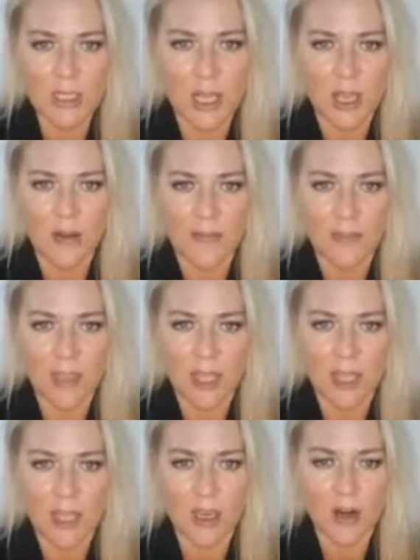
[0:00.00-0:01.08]
out of
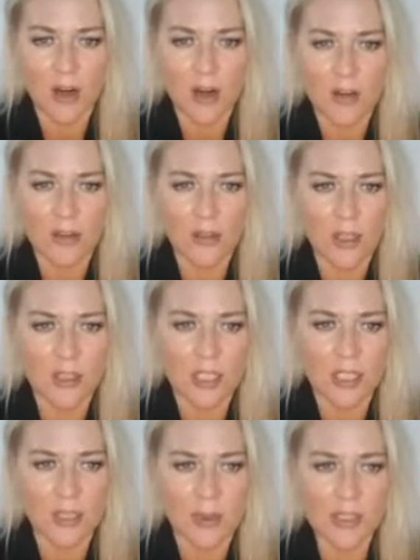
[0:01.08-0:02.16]
here.
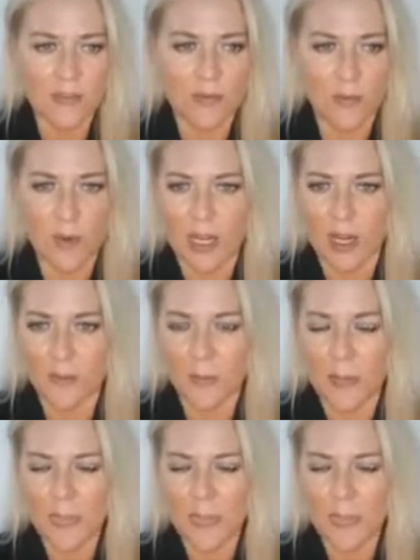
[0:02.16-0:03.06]
Take myself right out.